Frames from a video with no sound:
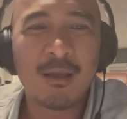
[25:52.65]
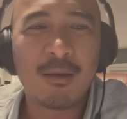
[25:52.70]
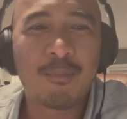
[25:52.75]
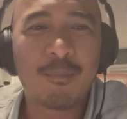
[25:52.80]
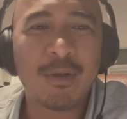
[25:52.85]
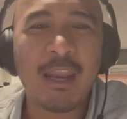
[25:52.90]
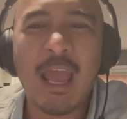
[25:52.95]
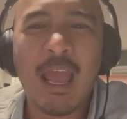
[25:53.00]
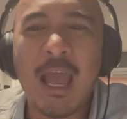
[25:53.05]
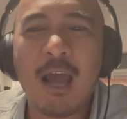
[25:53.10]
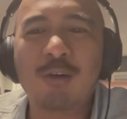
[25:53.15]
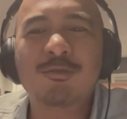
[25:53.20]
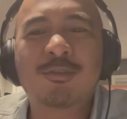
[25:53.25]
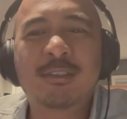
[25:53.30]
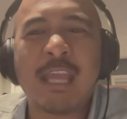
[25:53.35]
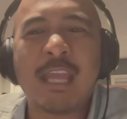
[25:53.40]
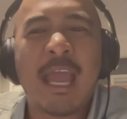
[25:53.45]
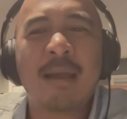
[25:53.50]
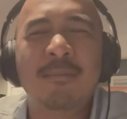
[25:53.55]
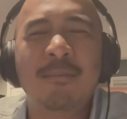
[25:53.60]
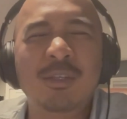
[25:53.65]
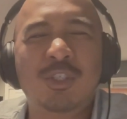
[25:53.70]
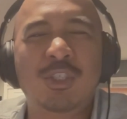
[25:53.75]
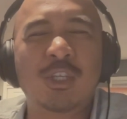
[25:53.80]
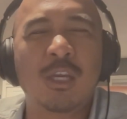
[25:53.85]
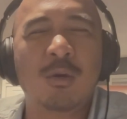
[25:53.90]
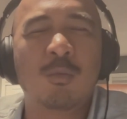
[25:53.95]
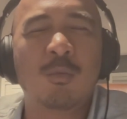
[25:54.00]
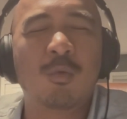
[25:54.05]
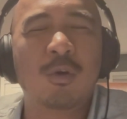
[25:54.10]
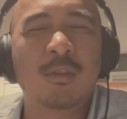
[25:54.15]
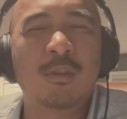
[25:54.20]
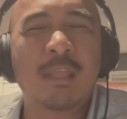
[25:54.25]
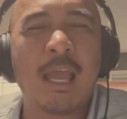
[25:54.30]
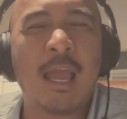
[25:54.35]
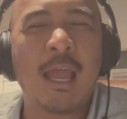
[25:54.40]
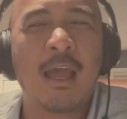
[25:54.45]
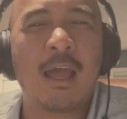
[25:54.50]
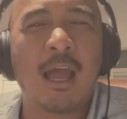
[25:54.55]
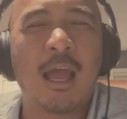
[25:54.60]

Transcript: But how damaging would that?